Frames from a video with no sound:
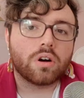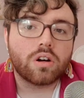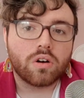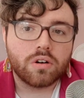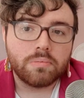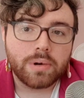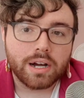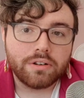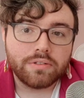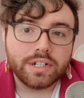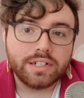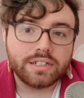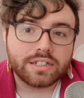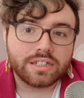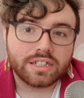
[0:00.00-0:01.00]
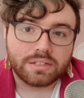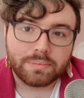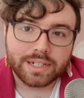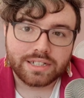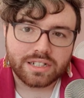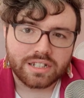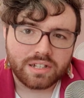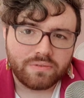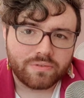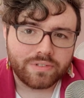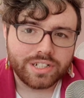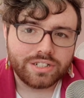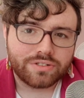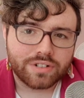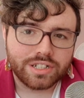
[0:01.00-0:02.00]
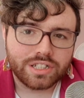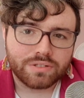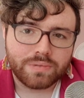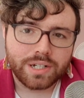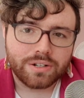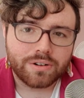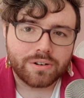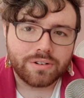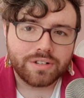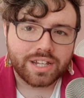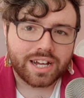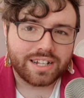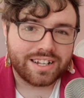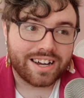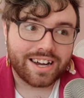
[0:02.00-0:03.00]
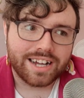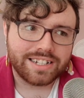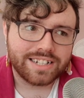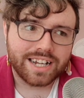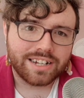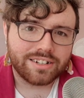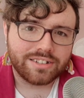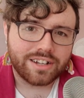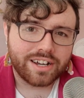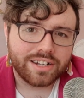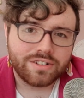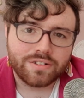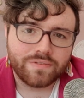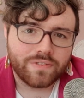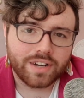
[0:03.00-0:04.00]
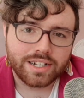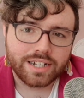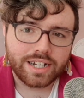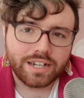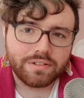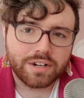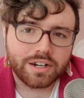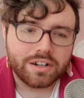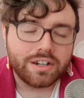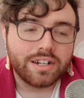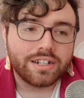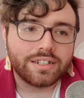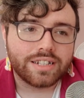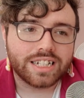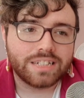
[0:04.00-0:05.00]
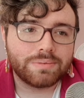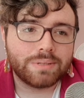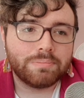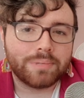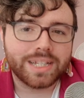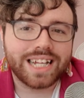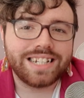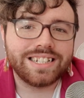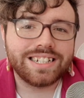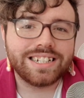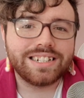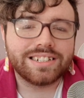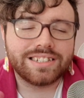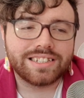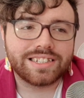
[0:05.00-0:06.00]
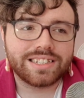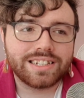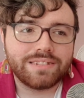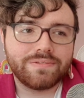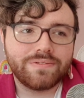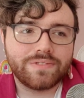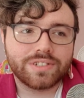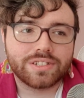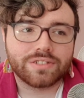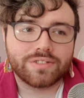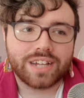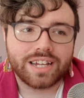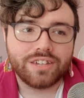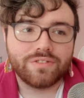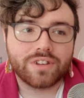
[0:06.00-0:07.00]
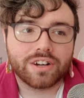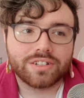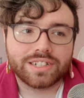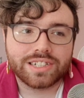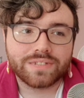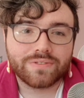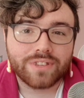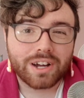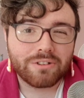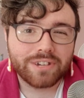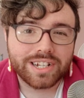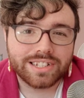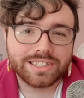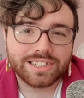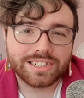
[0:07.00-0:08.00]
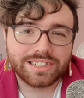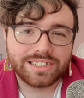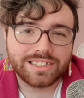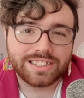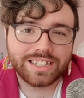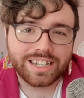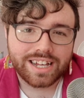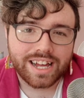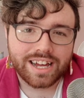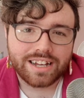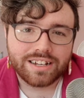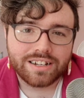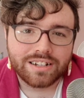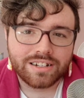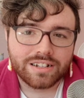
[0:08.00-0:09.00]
What corn powder is it's basically freeze-dried sweet corn that I had to get online, couldn't find it anywhere. That's been blended and sieved so that you've got this floury consistency again.